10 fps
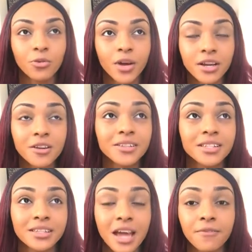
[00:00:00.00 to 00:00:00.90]

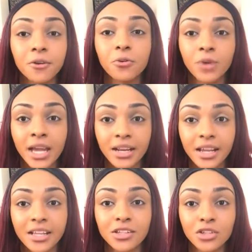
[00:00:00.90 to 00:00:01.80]
Quitters never win
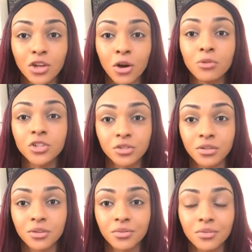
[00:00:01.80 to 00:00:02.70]
is so
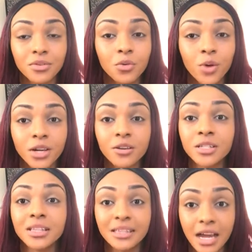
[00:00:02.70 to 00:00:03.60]
true.
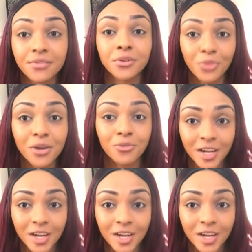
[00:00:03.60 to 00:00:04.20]
Quitters never will